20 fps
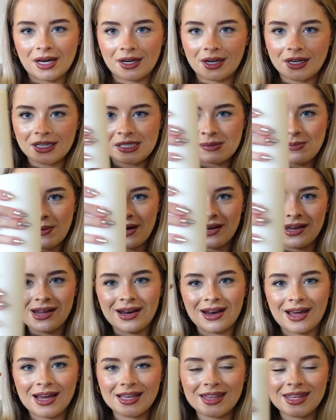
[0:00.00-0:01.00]
and I spun it
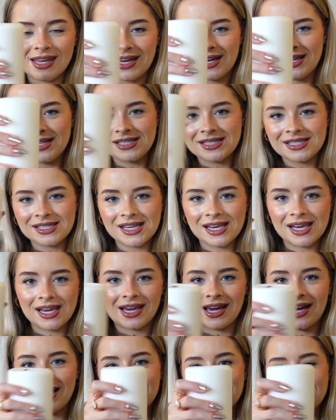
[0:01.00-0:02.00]
like this
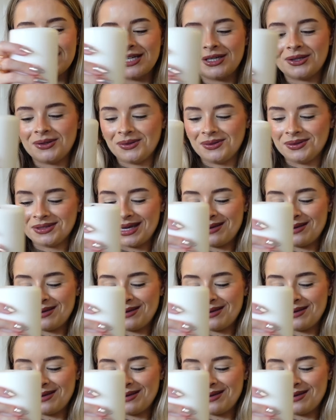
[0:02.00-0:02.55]
until